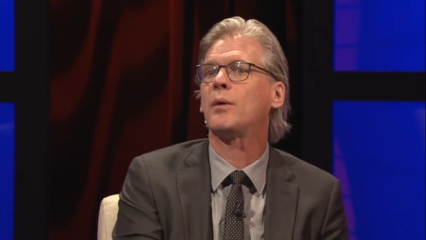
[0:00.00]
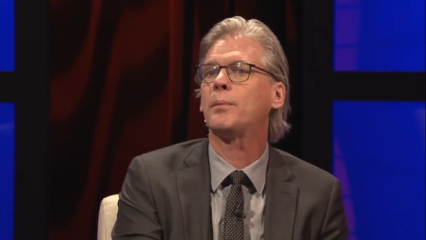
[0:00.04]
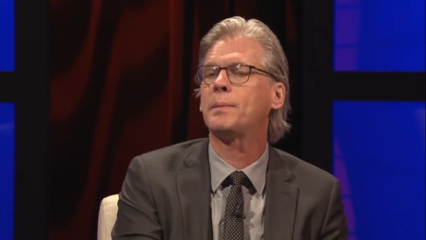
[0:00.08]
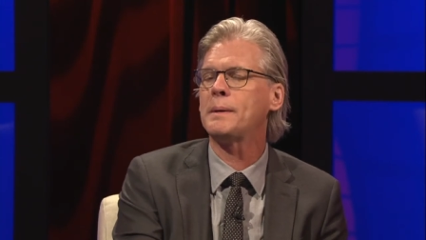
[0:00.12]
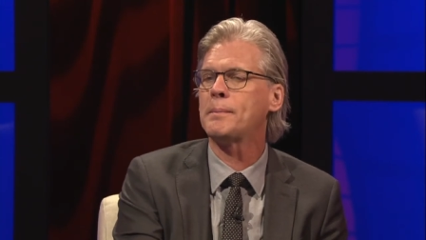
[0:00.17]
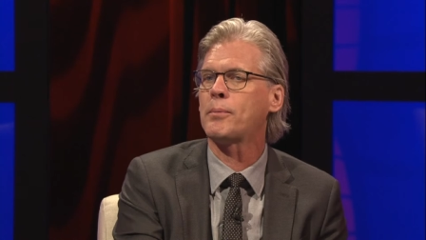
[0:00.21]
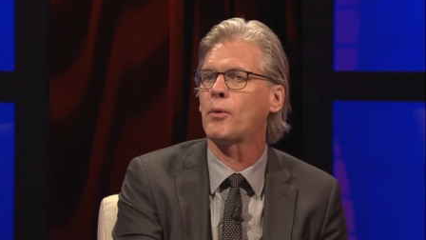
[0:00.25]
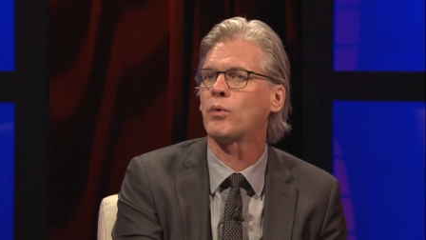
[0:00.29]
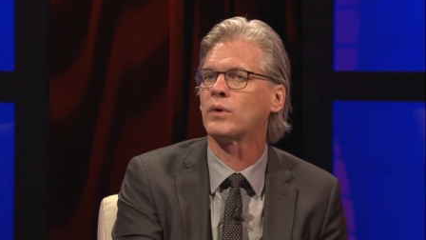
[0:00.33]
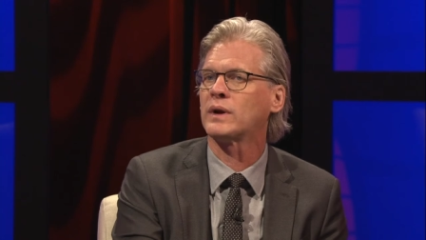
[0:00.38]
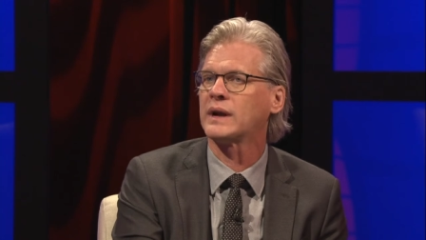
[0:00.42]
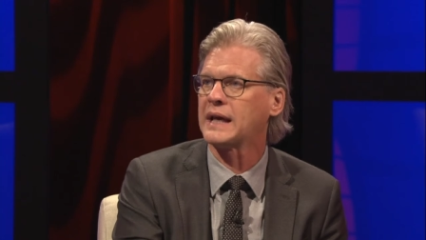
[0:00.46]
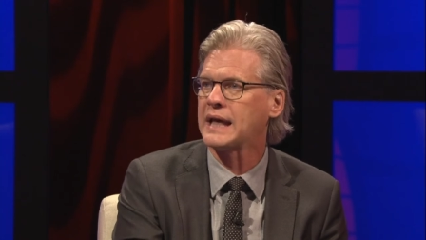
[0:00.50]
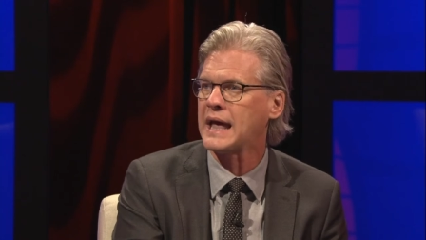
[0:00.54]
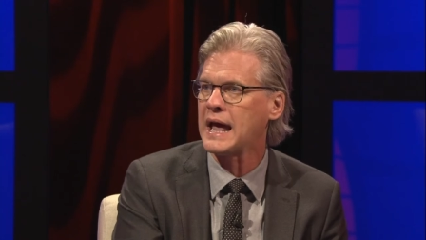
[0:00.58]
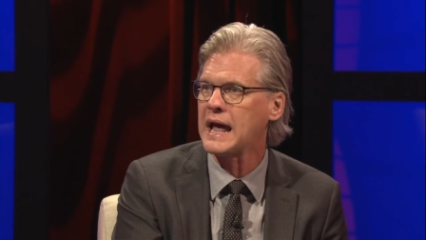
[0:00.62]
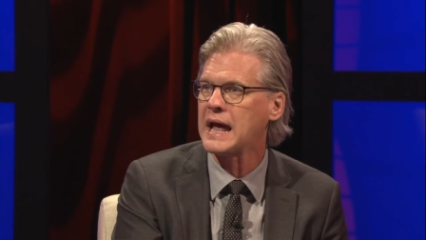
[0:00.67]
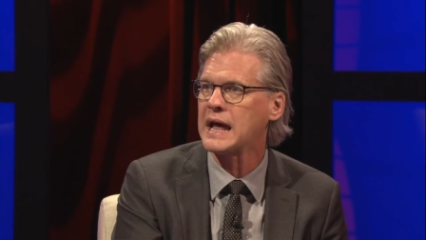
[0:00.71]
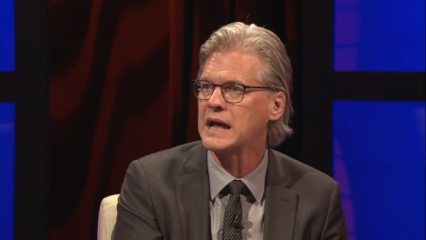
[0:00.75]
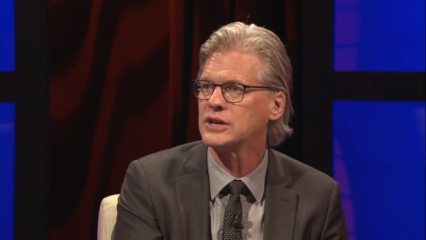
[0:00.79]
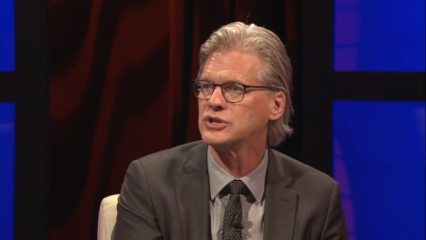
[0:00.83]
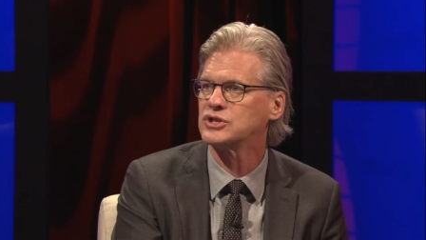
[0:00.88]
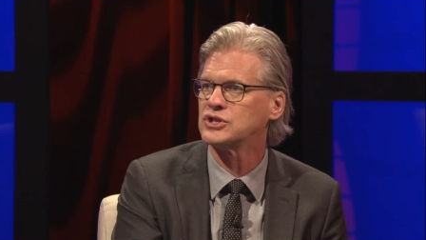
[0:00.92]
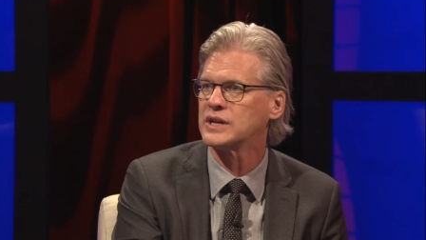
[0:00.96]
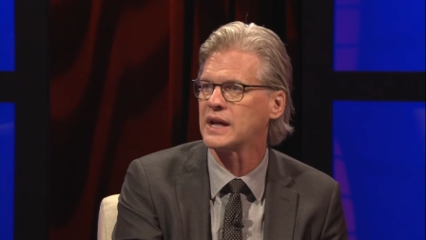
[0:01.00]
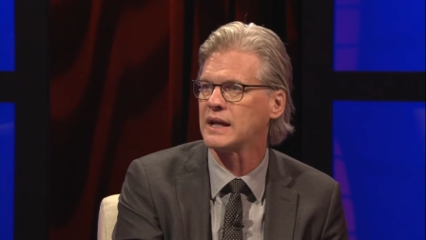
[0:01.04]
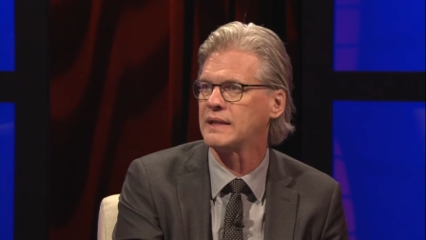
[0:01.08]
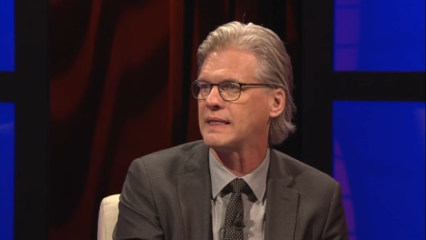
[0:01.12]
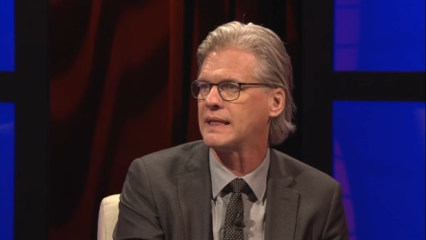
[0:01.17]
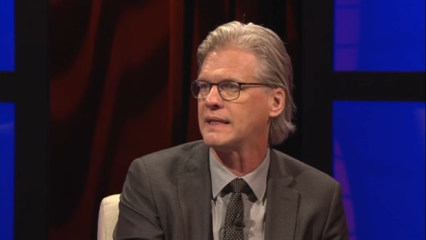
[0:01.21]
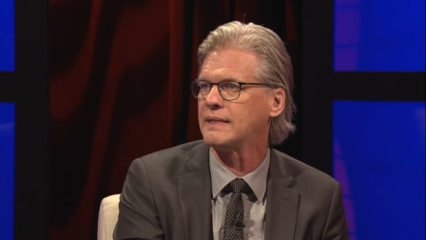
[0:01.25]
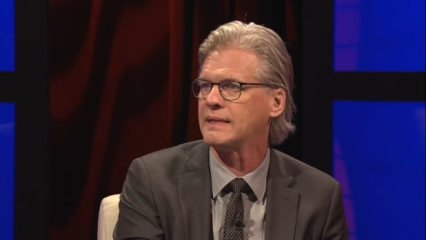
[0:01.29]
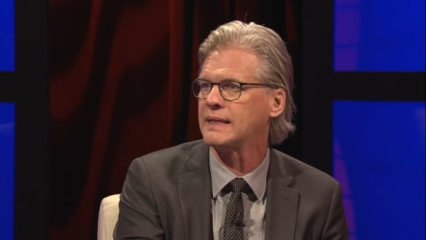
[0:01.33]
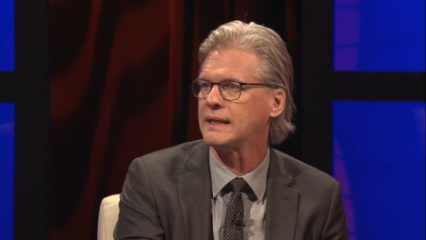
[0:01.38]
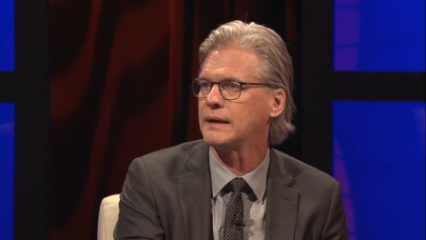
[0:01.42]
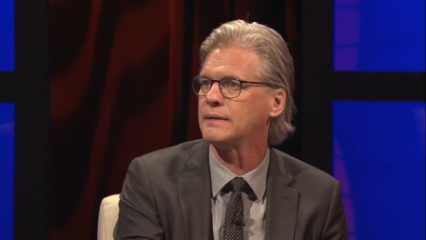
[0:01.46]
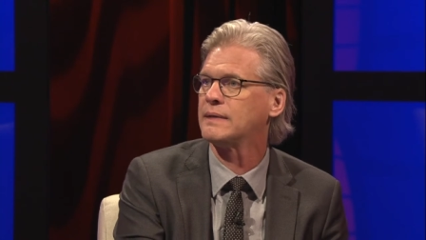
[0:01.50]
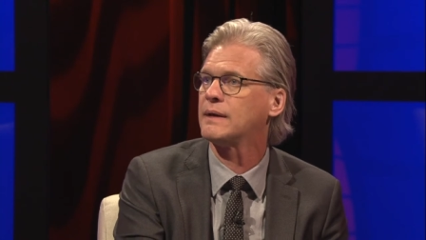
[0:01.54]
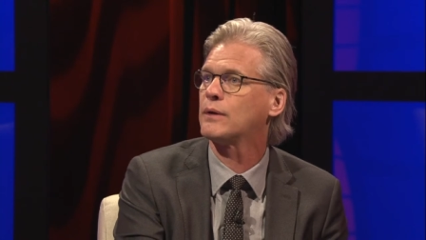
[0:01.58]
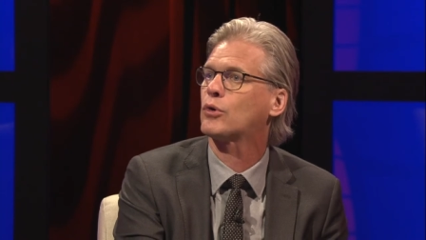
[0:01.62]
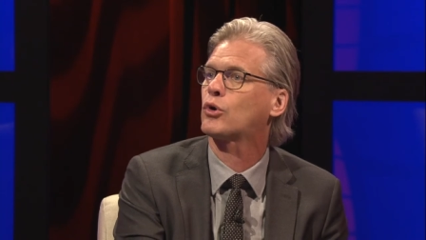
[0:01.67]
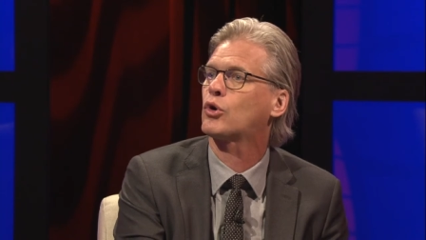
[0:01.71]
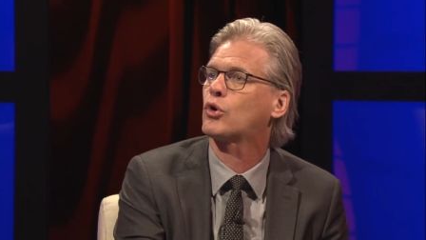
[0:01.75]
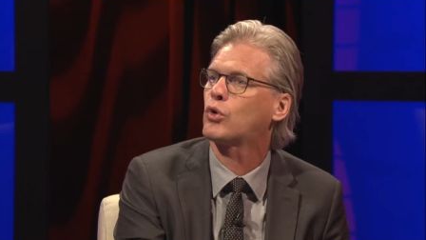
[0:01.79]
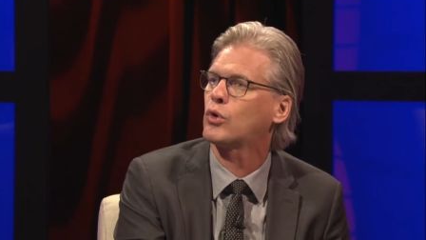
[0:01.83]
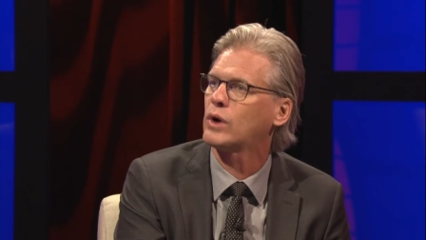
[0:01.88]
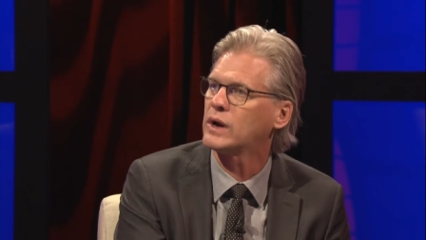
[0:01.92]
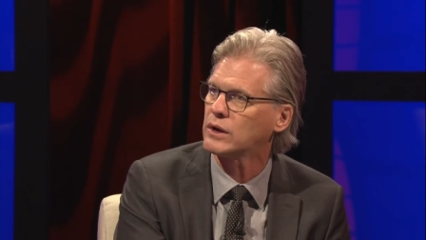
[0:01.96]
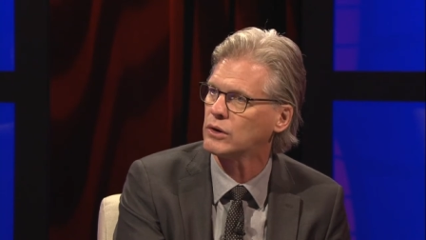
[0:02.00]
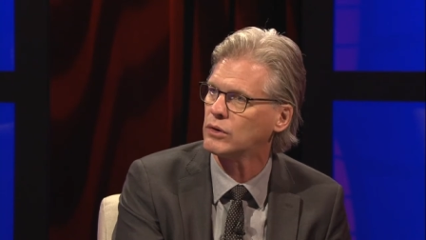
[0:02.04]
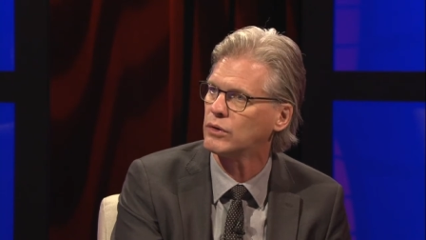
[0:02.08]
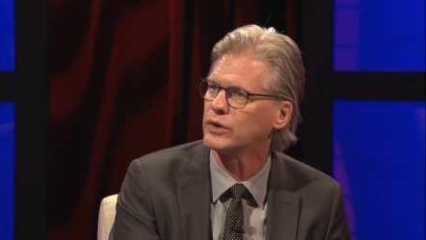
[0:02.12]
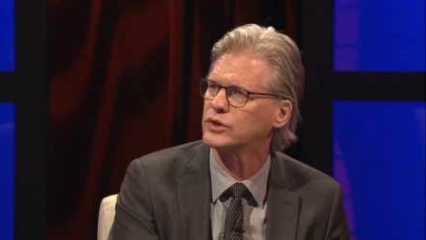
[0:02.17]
people weren't engaged and they were critical.